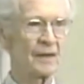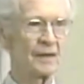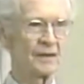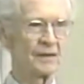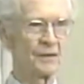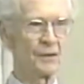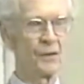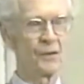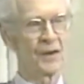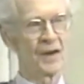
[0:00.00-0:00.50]

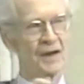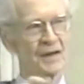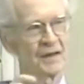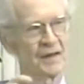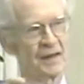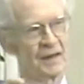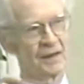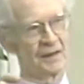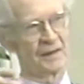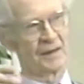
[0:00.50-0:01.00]
The whole
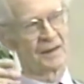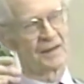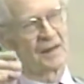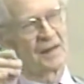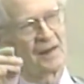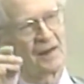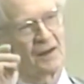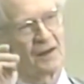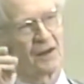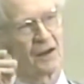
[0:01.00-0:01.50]
idea that
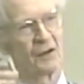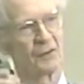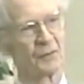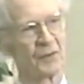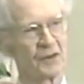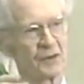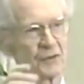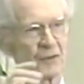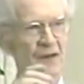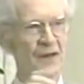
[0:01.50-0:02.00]
uh,
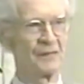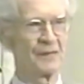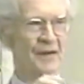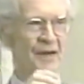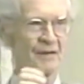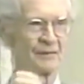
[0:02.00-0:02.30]
retrieving